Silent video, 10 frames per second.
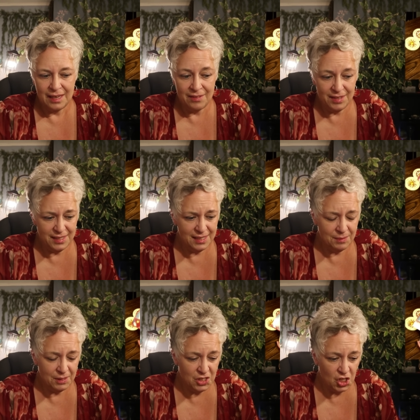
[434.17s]
And this
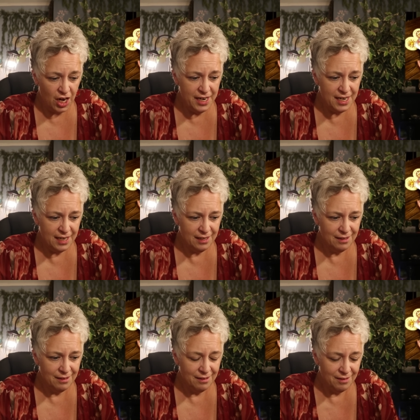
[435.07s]
is shining.
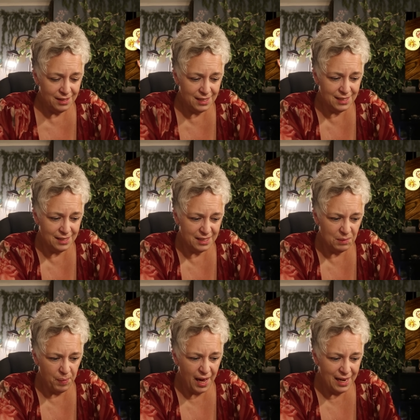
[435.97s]
This is in the
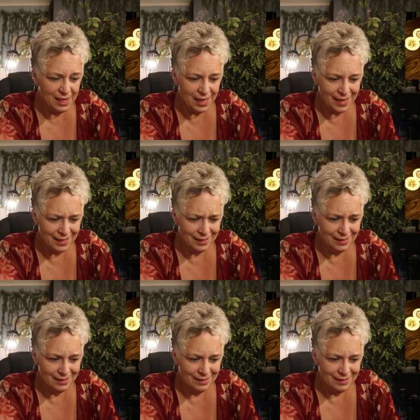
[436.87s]
spotlight.